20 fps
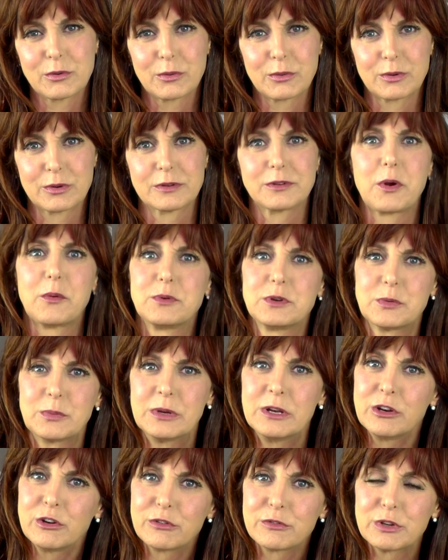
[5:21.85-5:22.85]
or going to
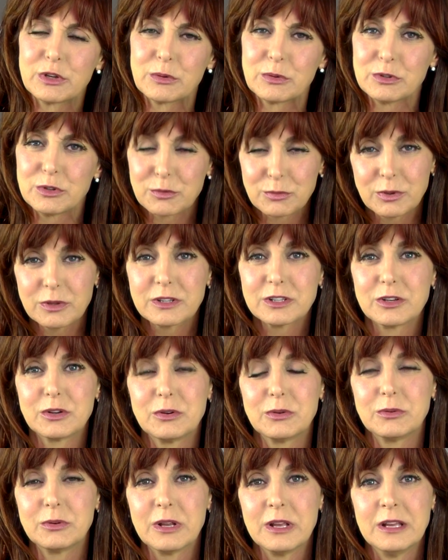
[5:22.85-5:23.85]
an interview and you really
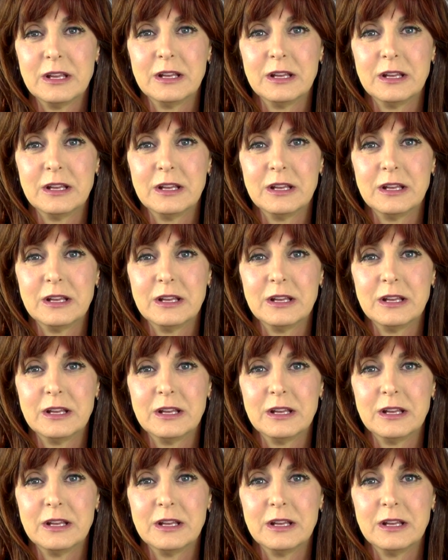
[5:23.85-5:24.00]
don't,